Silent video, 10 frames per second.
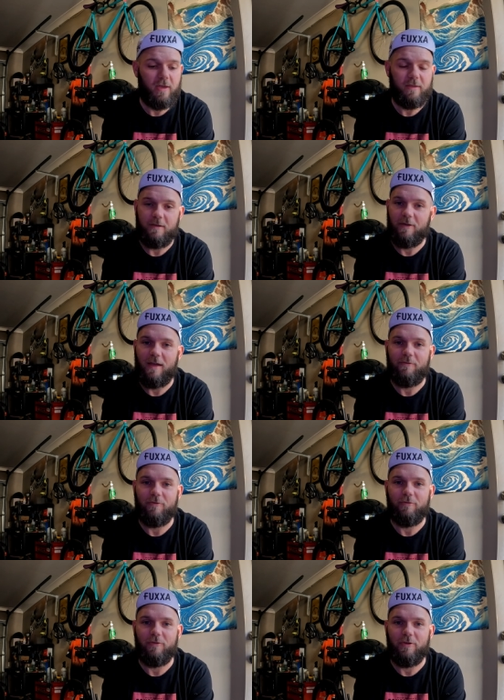really
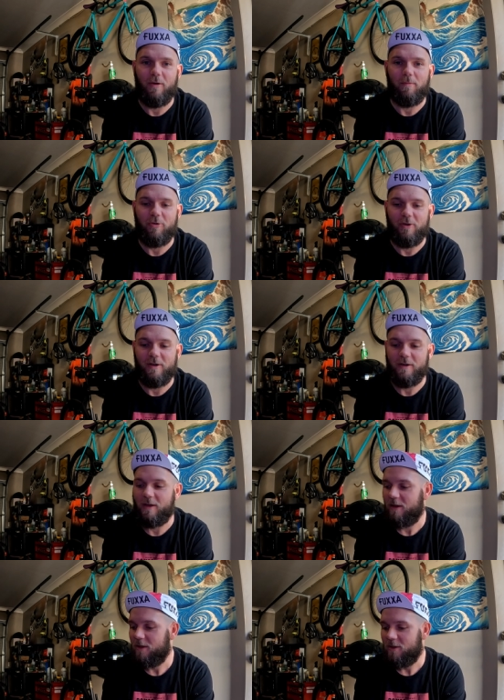grateful for the opportunity
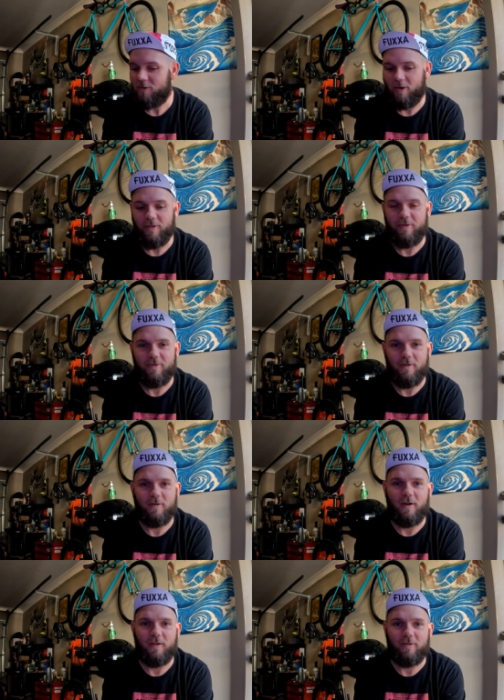to show this to
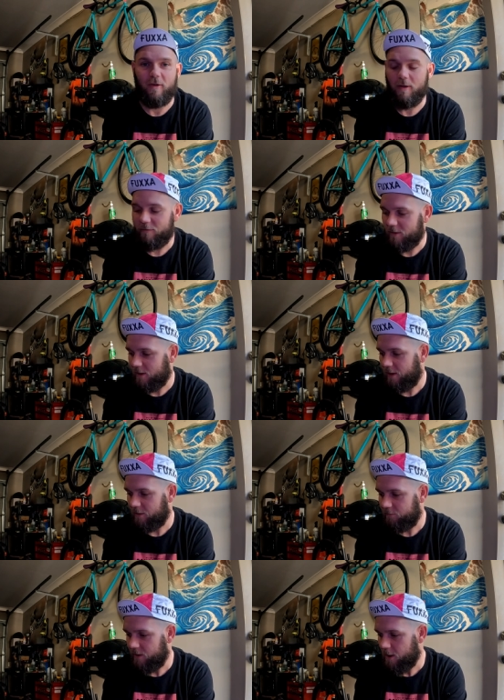you guys. So hopefully you
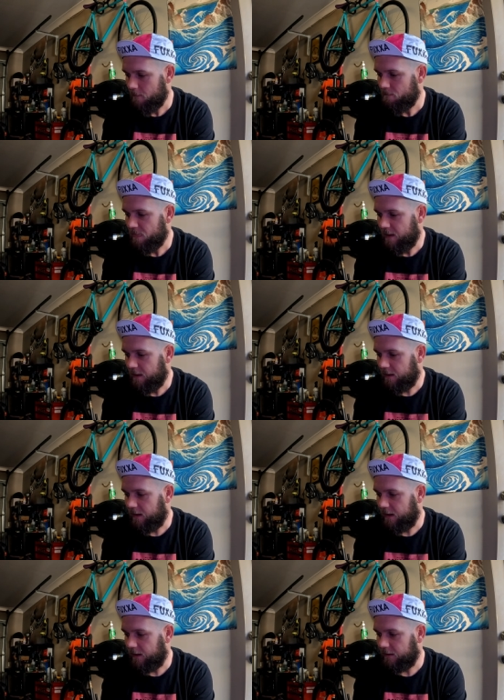like the video,
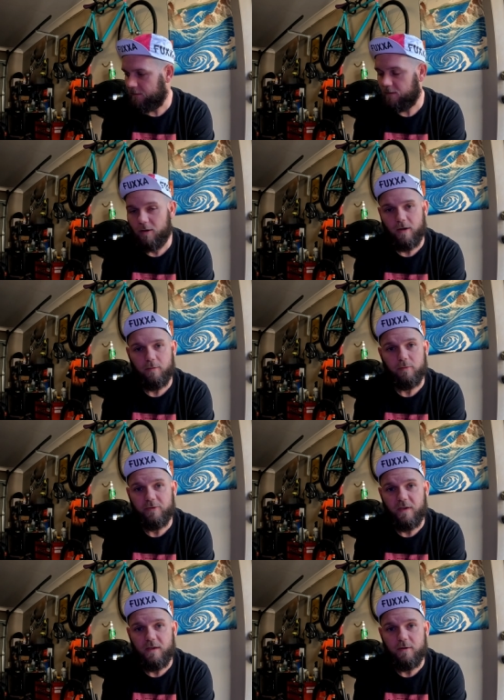and I will
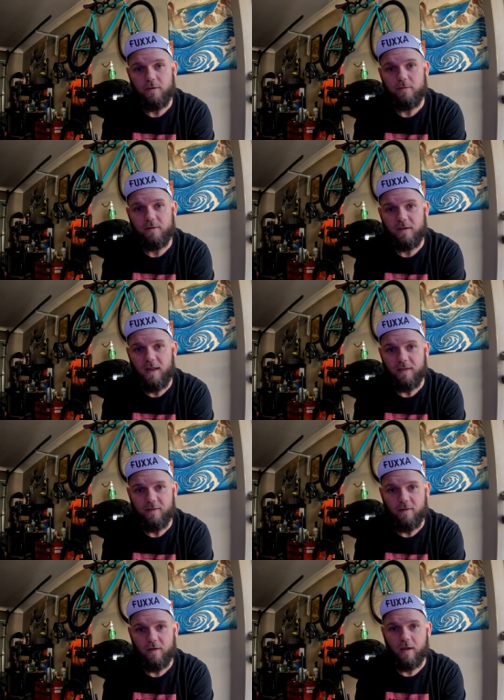see you
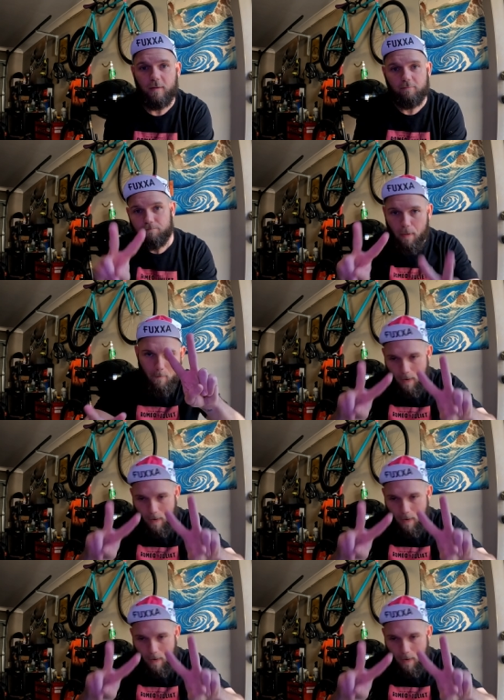next time.